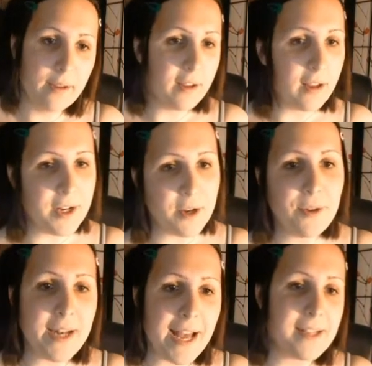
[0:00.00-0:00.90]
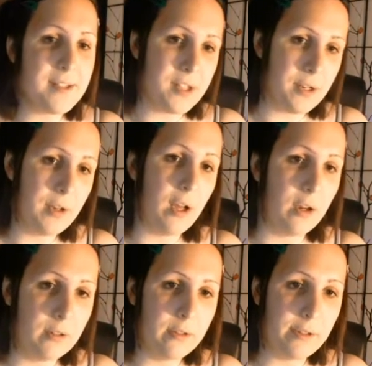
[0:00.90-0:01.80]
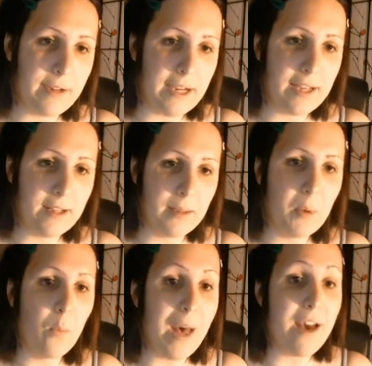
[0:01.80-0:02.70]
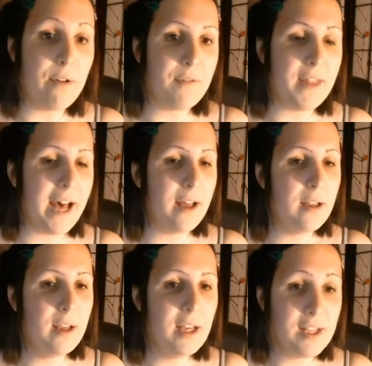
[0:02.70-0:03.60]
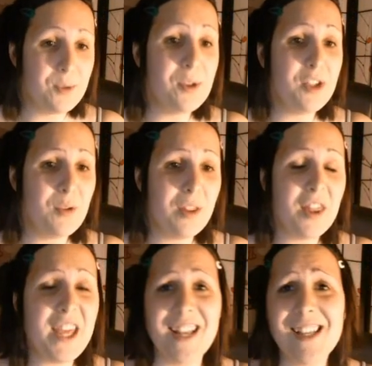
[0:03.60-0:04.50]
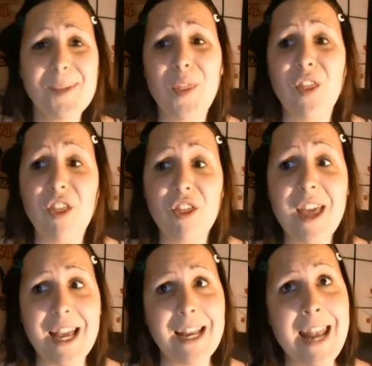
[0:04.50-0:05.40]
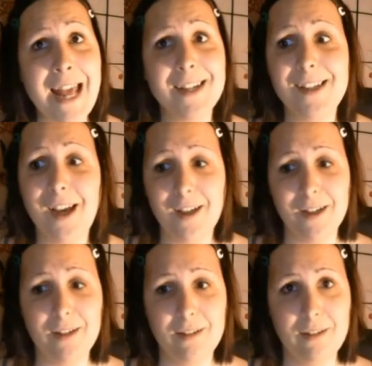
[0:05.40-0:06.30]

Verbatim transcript: I know the neck's too long, all right? I'm aware of that. It's also too thick. That's one thick neck duck.